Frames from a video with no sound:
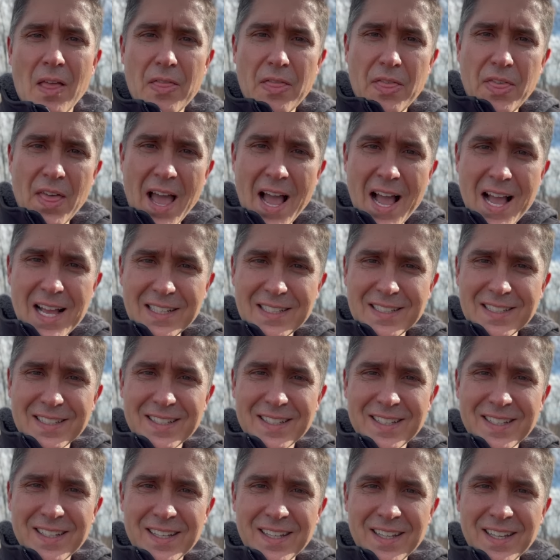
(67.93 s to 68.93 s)
That
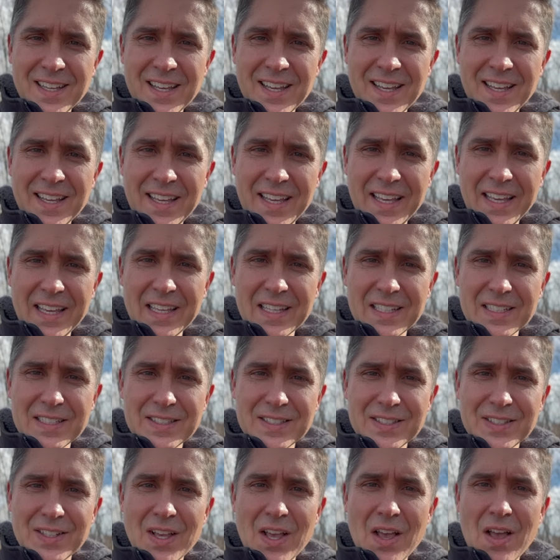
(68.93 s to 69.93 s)

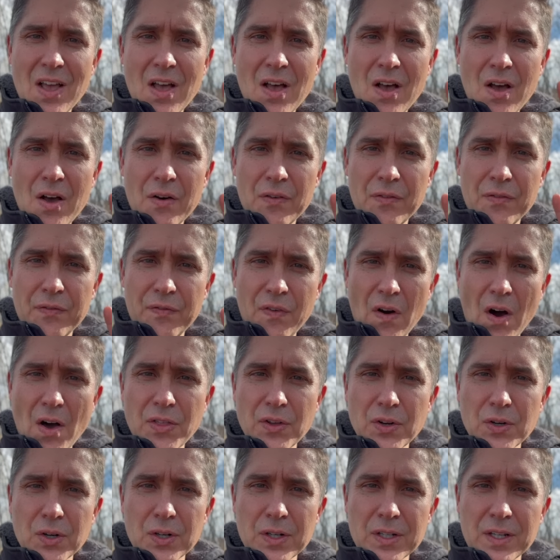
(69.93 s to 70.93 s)
is
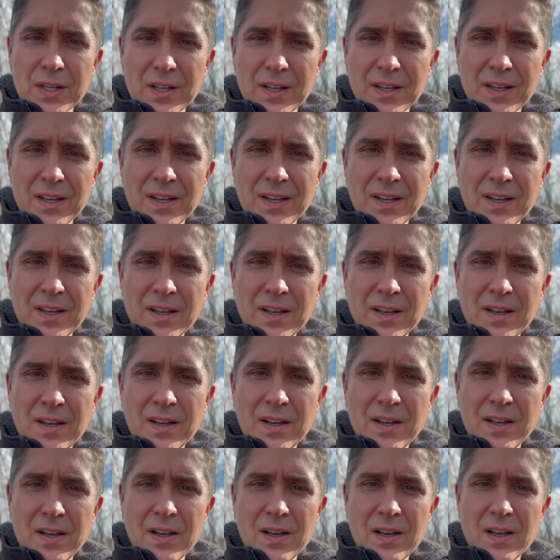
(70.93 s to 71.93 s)
fatherhood.
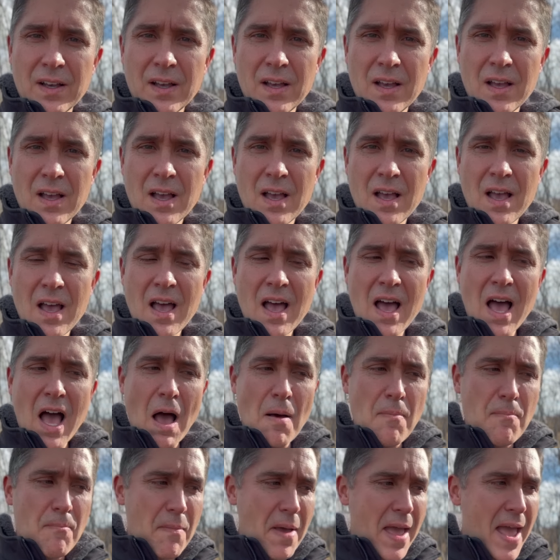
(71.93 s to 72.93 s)
A
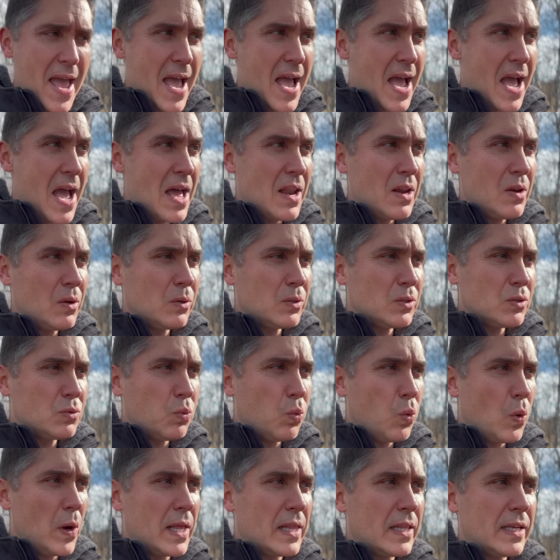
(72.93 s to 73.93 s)
man who's
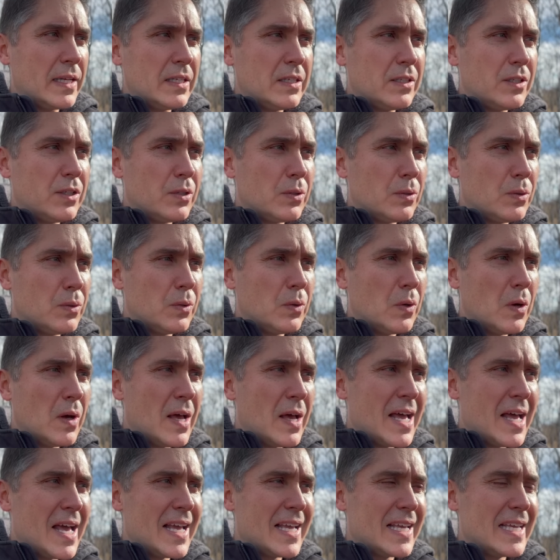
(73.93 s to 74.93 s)
willing to
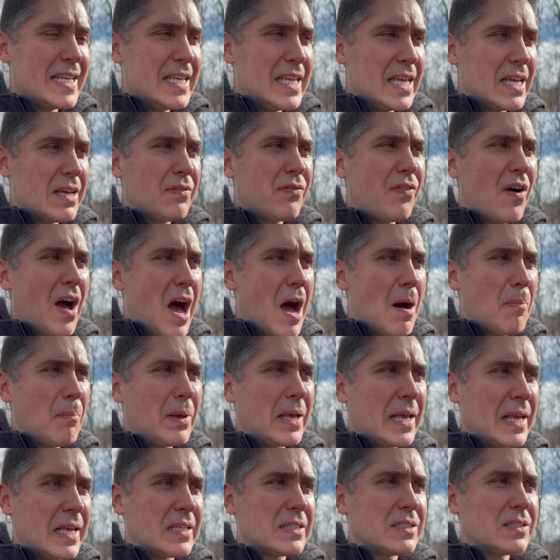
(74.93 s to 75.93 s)
give up
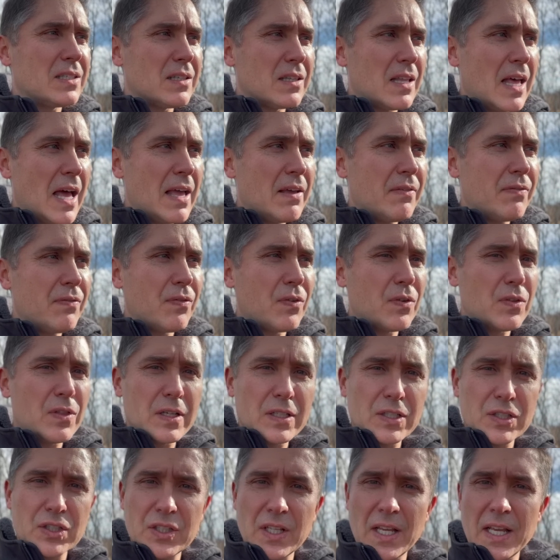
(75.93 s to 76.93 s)
his life for the
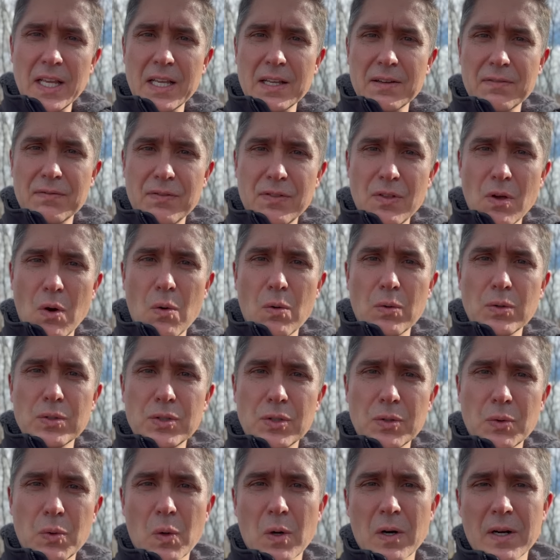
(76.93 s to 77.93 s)
sake of those
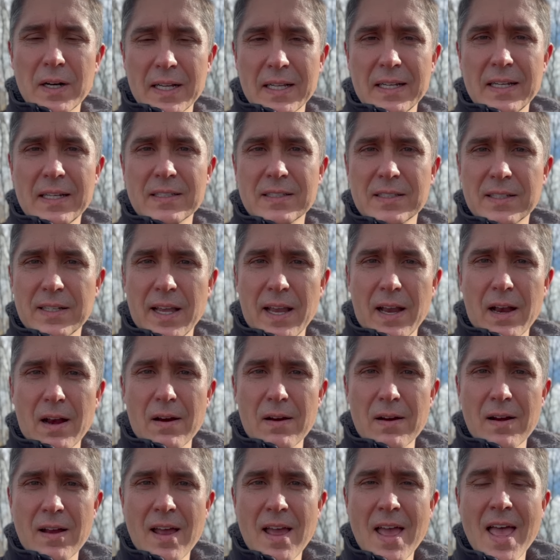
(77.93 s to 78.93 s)
who are in his
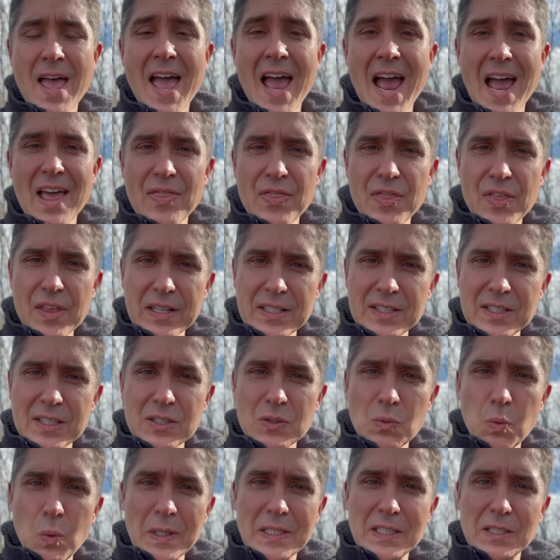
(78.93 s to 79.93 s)
care. And this
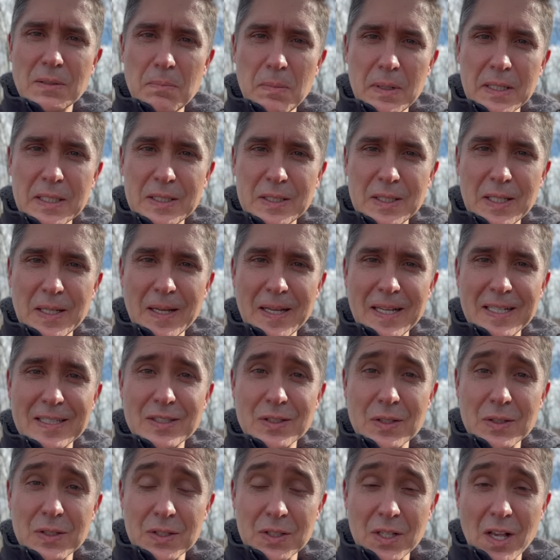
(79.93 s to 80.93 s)
is what's missing in
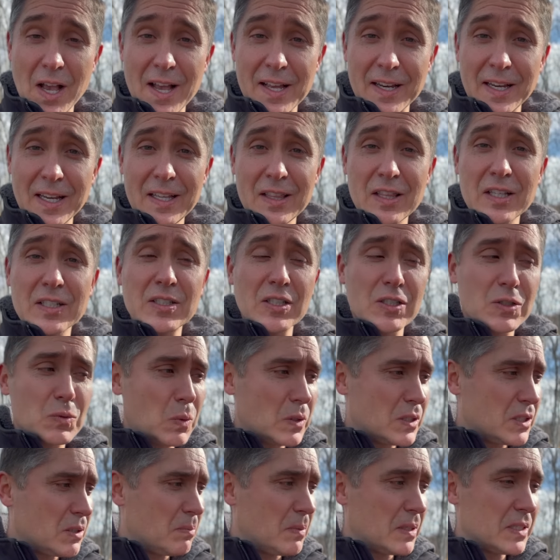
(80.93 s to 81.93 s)
society. This is
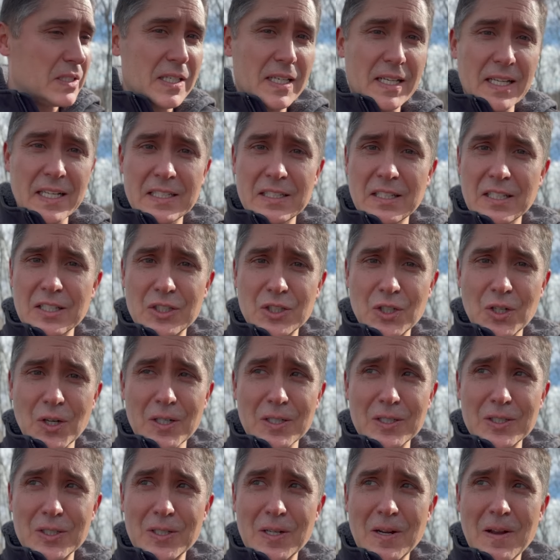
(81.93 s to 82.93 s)
what's missing in the
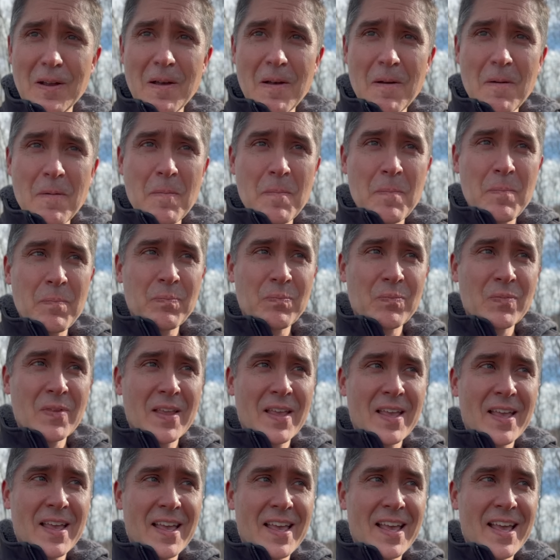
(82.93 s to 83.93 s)
church.
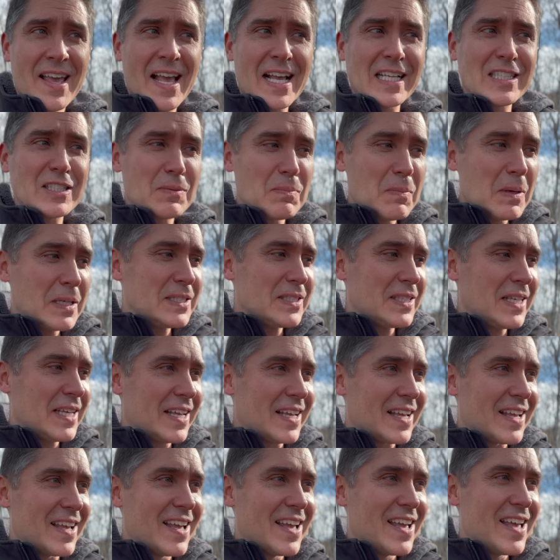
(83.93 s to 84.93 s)
It's
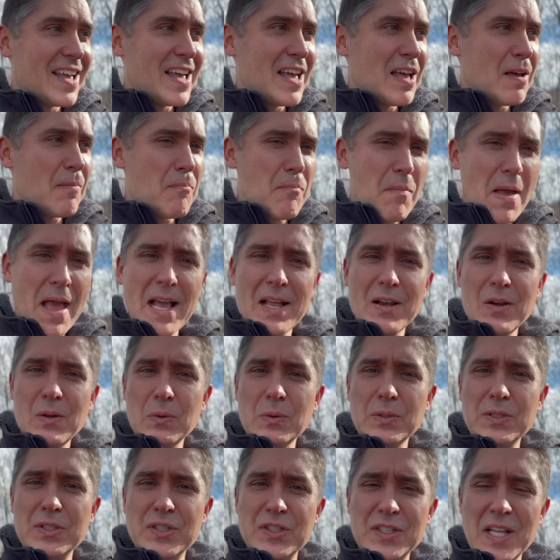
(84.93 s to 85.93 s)
missing. Men who
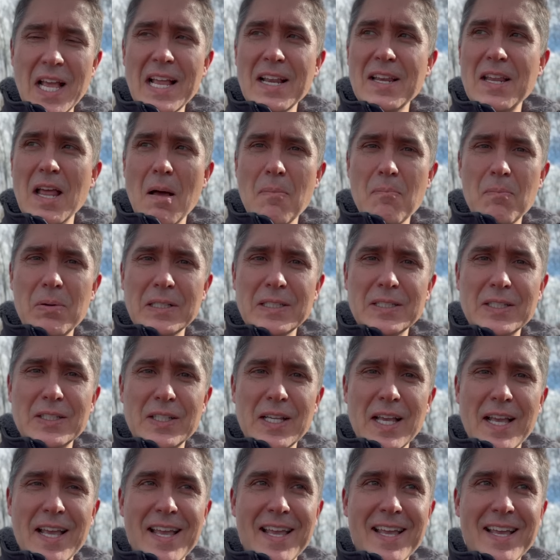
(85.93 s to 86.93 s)
stand up and
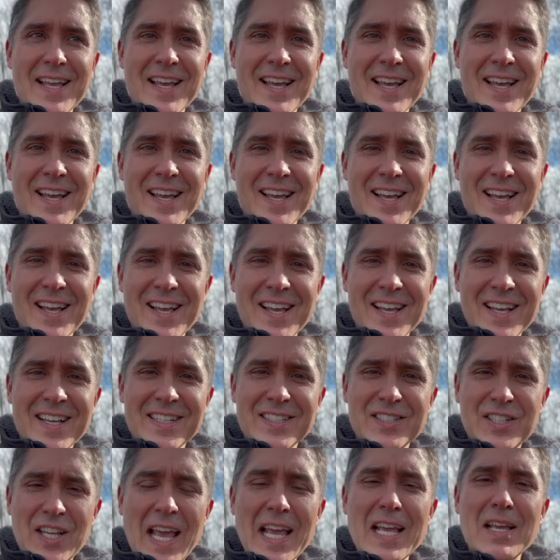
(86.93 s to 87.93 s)
say,
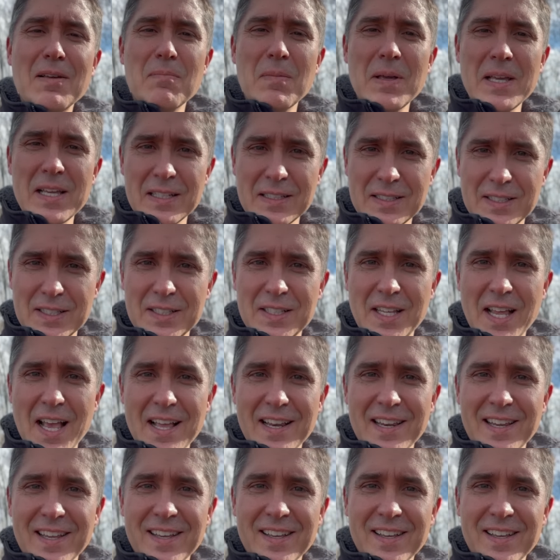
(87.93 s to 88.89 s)
take me instead.